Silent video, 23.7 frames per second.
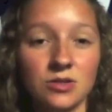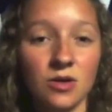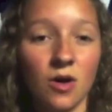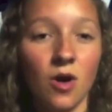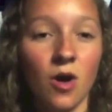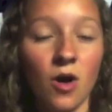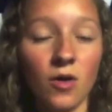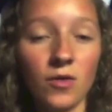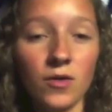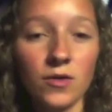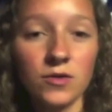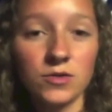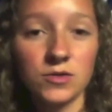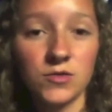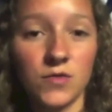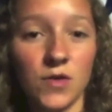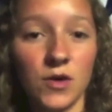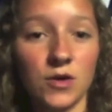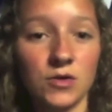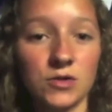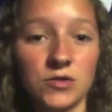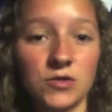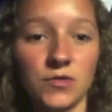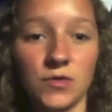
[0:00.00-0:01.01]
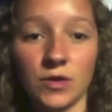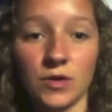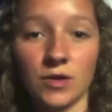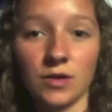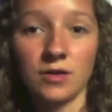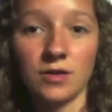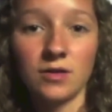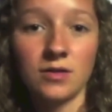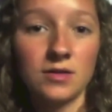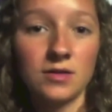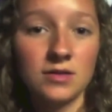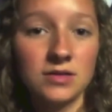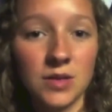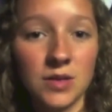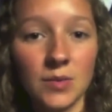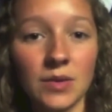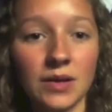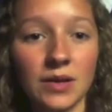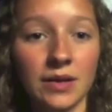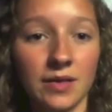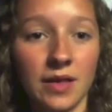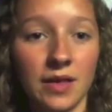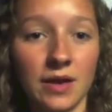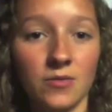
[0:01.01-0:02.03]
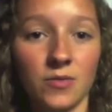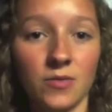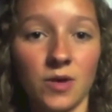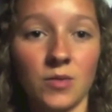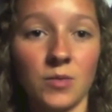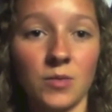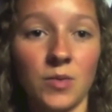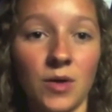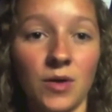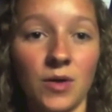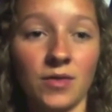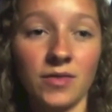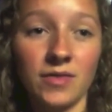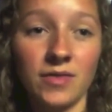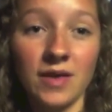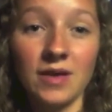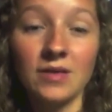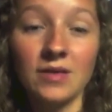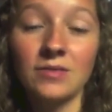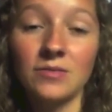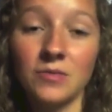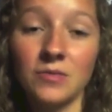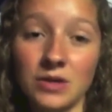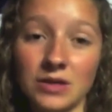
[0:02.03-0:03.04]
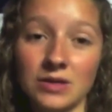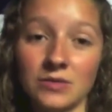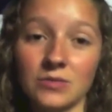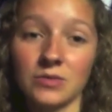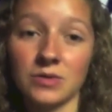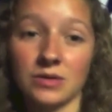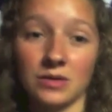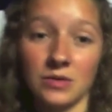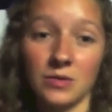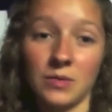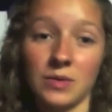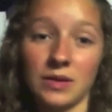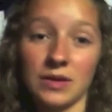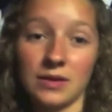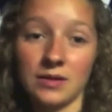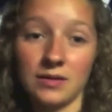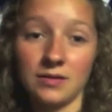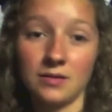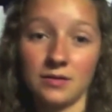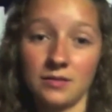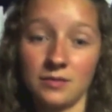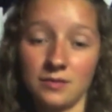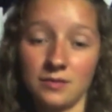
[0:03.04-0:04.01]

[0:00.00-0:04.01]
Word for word: all those votes for somebody like Ron Paul. Then we can really win.